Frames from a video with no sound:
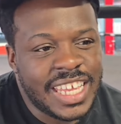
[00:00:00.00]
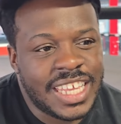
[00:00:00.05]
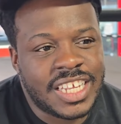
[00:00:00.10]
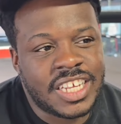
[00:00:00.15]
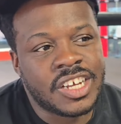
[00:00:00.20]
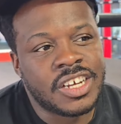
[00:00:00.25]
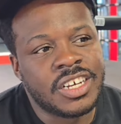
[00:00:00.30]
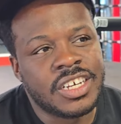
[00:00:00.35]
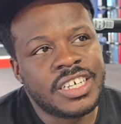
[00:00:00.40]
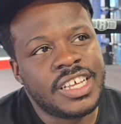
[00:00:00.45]
He
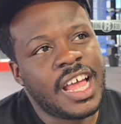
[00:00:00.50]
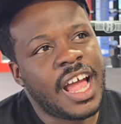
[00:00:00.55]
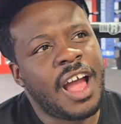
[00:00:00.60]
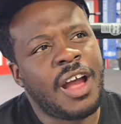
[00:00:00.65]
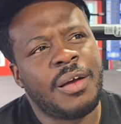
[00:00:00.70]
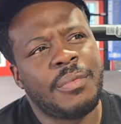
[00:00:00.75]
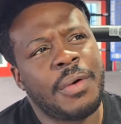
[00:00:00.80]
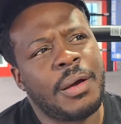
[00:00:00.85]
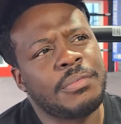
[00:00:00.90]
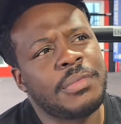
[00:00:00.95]
could.
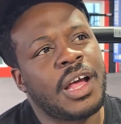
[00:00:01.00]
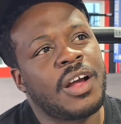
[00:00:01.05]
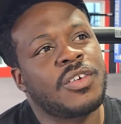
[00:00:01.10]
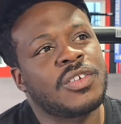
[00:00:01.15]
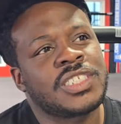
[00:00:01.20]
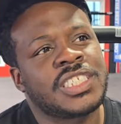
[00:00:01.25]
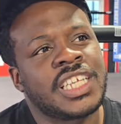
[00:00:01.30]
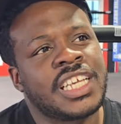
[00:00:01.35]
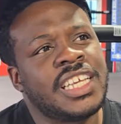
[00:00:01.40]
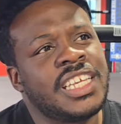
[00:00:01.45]
I'm, I'm not
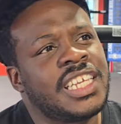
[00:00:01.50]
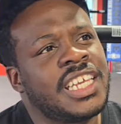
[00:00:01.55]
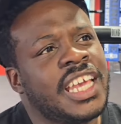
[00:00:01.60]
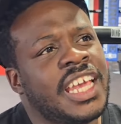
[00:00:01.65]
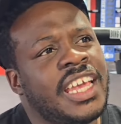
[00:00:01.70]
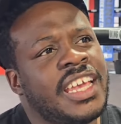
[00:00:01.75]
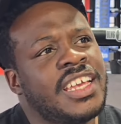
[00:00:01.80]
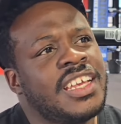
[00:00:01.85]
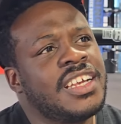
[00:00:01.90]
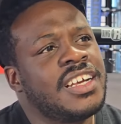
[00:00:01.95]
gonna say he
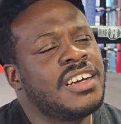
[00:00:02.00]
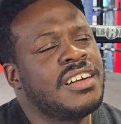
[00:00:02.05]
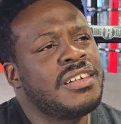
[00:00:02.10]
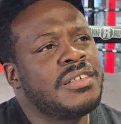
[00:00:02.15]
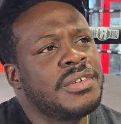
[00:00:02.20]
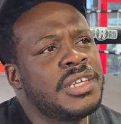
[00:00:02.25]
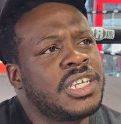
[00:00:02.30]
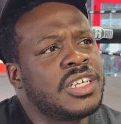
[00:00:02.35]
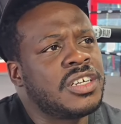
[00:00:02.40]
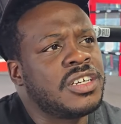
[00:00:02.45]
can't.
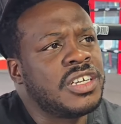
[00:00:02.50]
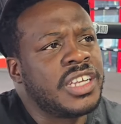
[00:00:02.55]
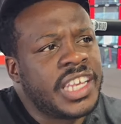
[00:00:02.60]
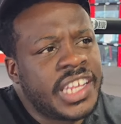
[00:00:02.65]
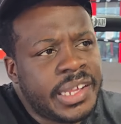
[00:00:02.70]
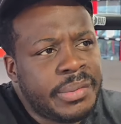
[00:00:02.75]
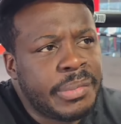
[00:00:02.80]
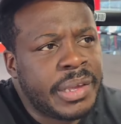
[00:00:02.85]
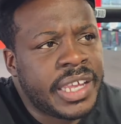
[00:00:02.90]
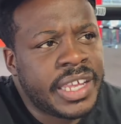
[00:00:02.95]
Uh, he could.
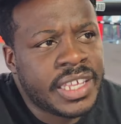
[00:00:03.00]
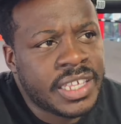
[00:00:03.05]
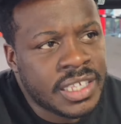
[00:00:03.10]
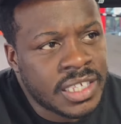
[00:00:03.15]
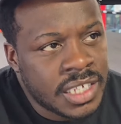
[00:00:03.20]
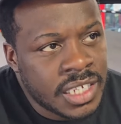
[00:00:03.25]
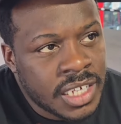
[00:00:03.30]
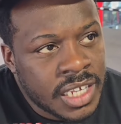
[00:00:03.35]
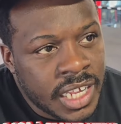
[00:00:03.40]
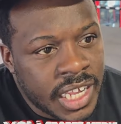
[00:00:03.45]
Any man,
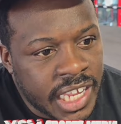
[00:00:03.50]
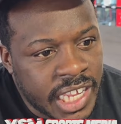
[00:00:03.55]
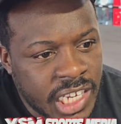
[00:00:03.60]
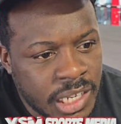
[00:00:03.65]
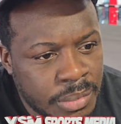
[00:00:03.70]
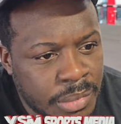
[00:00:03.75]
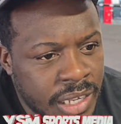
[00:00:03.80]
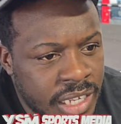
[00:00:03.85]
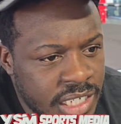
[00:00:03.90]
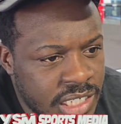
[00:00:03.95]

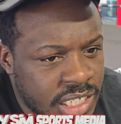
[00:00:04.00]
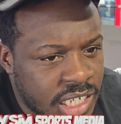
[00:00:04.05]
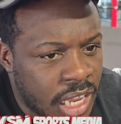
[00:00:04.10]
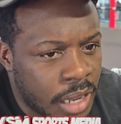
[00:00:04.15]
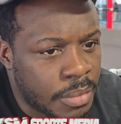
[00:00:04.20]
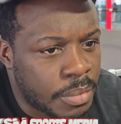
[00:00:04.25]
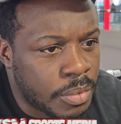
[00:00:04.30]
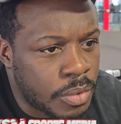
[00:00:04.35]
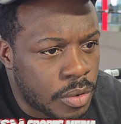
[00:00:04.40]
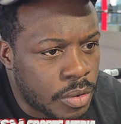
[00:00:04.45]
any man is
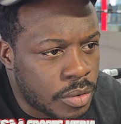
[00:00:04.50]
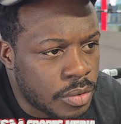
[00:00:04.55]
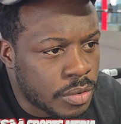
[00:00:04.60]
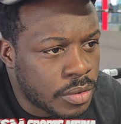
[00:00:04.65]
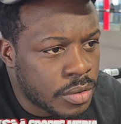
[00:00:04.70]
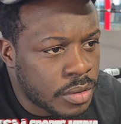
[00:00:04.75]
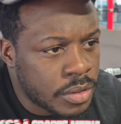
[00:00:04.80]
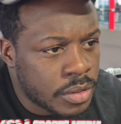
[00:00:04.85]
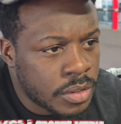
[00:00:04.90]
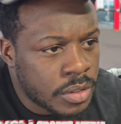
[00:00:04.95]
capable
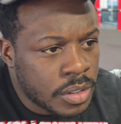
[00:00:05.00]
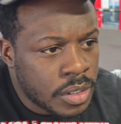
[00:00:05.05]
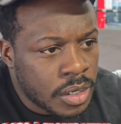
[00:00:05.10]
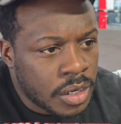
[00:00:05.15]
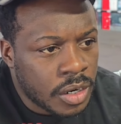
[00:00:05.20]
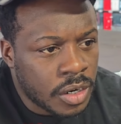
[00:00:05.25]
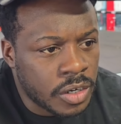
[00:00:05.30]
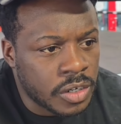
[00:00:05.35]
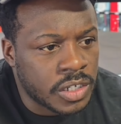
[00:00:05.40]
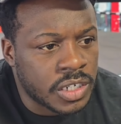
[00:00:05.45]

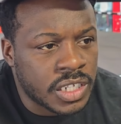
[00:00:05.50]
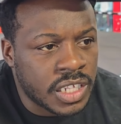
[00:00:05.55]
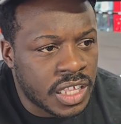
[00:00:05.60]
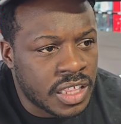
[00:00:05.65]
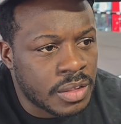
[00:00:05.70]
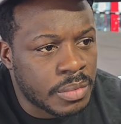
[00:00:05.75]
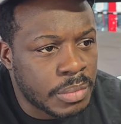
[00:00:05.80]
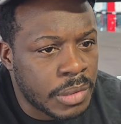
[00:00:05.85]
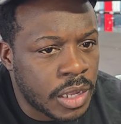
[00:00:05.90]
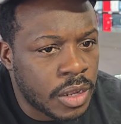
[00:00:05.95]
of hurting
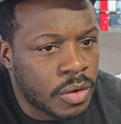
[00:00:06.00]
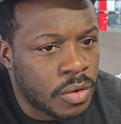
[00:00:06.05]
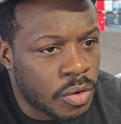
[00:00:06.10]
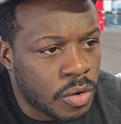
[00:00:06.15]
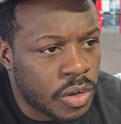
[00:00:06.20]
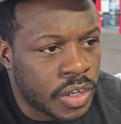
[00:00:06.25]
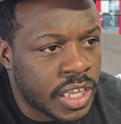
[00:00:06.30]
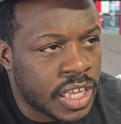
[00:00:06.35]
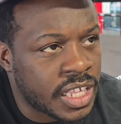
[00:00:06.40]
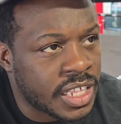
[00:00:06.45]
another man
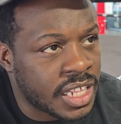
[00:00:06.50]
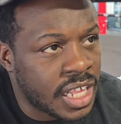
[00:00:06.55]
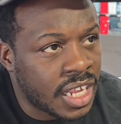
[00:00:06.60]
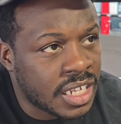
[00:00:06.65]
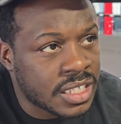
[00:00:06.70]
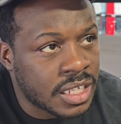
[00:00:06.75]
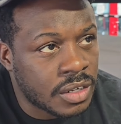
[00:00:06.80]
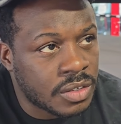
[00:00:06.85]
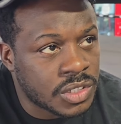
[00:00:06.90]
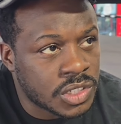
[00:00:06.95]
or getting
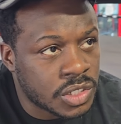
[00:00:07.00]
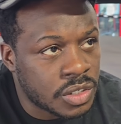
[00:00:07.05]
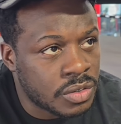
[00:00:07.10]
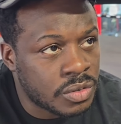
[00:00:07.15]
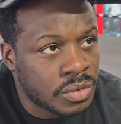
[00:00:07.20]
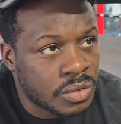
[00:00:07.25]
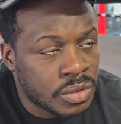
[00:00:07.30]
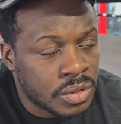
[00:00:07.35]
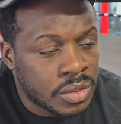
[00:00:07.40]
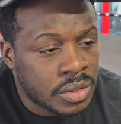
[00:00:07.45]
knocked out. So,
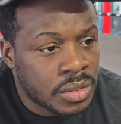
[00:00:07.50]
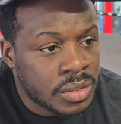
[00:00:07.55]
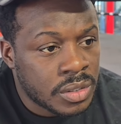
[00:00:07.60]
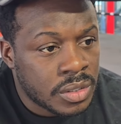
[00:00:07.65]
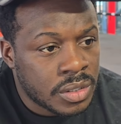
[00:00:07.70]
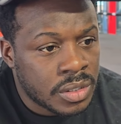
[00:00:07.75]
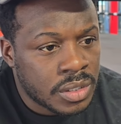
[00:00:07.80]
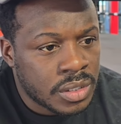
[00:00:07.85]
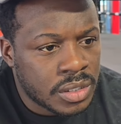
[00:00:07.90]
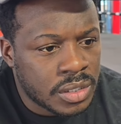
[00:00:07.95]

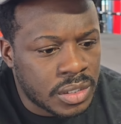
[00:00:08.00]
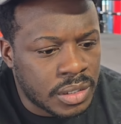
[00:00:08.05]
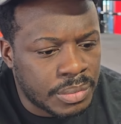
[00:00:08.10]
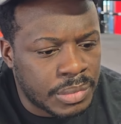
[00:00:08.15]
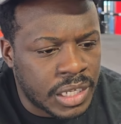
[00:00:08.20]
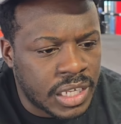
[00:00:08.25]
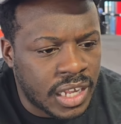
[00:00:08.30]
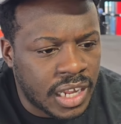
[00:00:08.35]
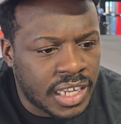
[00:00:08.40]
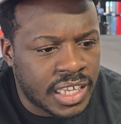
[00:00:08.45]
hmm. I
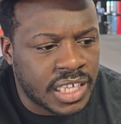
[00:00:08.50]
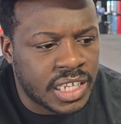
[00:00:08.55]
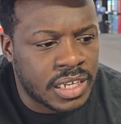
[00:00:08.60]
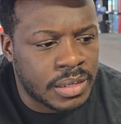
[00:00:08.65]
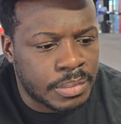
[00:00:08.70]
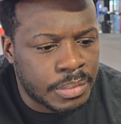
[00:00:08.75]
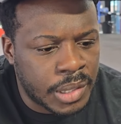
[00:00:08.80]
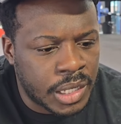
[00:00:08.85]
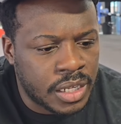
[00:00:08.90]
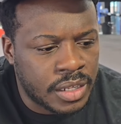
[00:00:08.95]
mean, I get
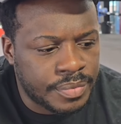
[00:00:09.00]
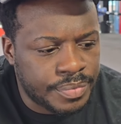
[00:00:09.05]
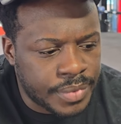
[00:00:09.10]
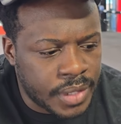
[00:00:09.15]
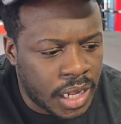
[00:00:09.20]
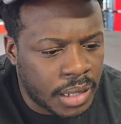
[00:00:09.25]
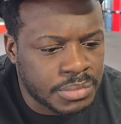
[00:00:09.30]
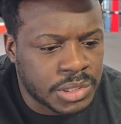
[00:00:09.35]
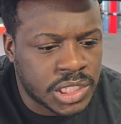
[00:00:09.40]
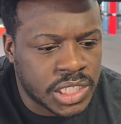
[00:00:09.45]
it, but
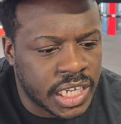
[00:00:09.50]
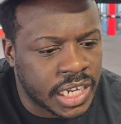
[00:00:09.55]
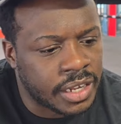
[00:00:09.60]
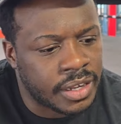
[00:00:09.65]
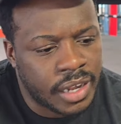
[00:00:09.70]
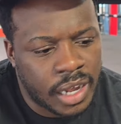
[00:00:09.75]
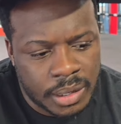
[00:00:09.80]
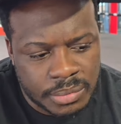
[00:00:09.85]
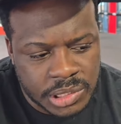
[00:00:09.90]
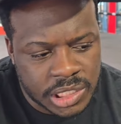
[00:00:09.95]
I'm
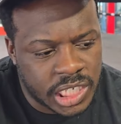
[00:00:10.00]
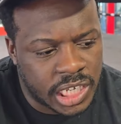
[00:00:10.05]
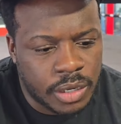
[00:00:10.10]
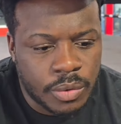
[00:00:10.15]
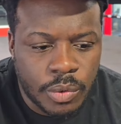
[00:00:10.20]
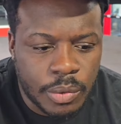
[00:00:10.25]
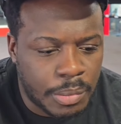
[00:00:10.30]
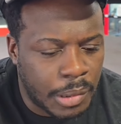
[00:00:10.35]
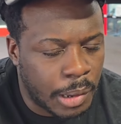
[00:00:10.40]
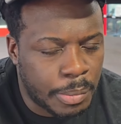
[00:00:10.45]
sticking. I'm
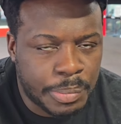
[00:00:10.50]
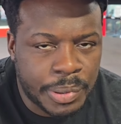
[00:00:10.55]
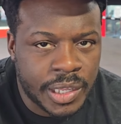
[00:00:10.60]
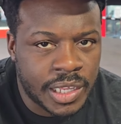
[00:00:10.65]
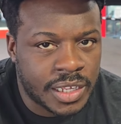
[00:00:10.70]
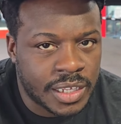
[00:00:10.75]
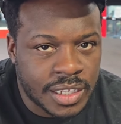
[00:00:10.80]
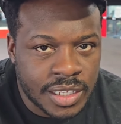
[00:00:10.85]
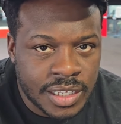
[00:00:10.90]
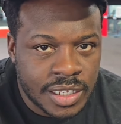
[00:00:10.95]
sticking with my
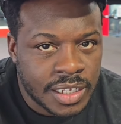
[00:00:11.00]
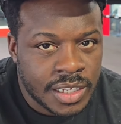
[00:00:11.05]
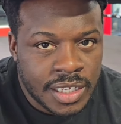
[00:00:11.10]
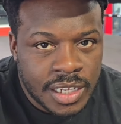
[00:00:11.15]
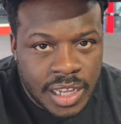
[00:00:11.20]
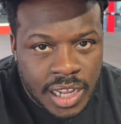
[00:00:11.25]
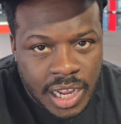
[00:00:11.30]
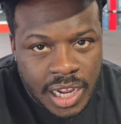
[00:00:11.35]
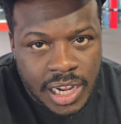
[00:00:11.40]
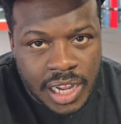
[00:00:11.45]
pick.
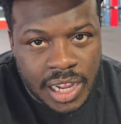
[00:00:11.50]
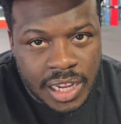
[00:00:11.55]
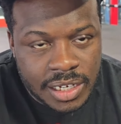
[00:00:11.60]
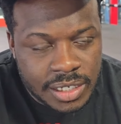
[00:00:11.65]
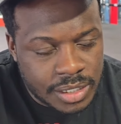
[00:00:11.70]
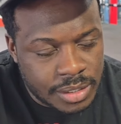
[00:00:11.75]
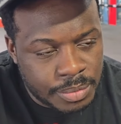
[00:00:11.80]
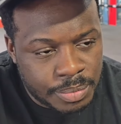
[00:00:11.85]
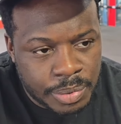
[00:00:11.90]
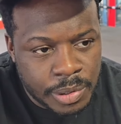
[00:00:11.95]
I
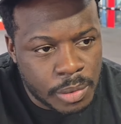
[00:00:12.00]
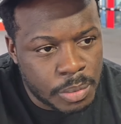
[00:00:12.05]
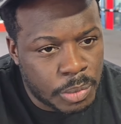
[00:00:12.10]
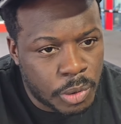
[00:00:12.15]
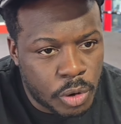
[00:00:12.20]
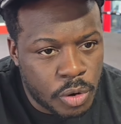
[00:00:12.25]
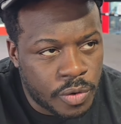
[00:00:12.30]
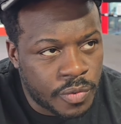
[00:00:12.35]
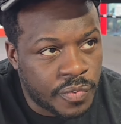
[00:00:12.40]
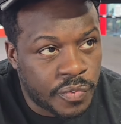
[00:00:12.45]
got
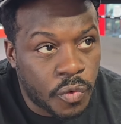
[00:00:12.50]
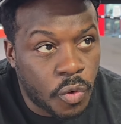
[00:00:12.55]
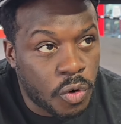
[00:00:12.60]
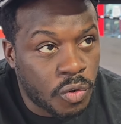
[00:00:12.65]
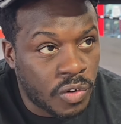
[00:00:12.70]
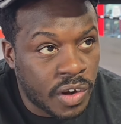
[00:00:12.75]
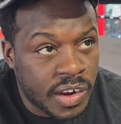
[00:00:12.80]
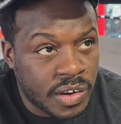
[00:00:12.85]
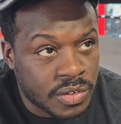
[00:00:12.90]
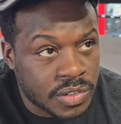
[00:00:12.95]
pit bull in
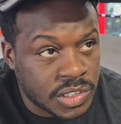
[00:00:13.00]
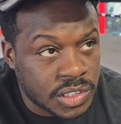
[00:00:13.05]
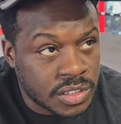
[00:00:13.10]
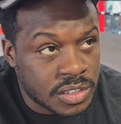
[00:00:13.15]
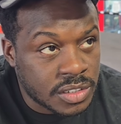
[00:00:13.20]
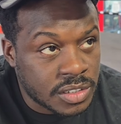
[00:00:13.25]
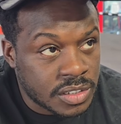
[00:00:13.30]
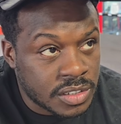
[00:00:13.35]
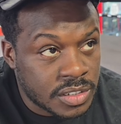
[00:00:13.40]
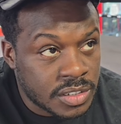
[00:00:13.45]
four rounds.
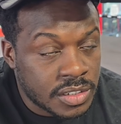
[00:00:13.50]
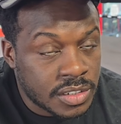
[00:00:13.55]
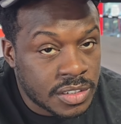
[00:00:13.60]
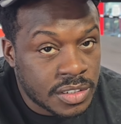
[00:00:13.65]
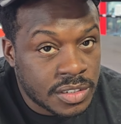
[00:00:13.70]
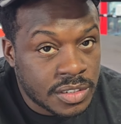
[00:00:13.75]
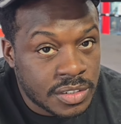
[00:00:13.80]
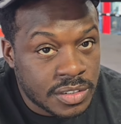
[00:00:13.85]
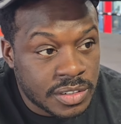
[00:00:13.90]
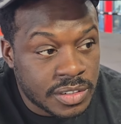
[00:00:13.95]

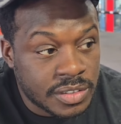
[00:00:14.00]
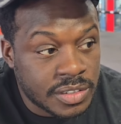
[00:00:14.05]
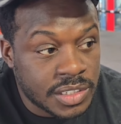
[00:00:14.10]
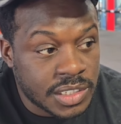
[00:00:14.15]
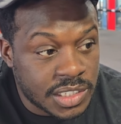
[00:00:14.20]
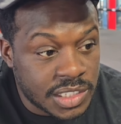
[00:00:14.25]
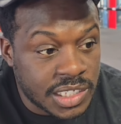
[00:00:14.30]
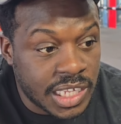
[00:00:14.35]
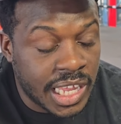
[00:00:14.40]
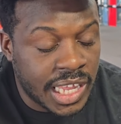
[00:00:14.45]
Four
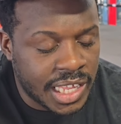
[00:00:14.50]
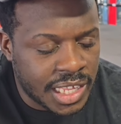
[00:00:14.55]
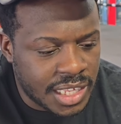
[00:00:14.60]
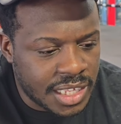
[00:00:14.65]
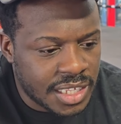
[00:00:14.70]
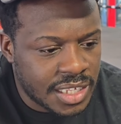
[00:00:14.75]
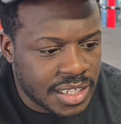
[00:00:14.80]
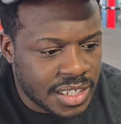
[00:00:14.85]
rounds? Yeah.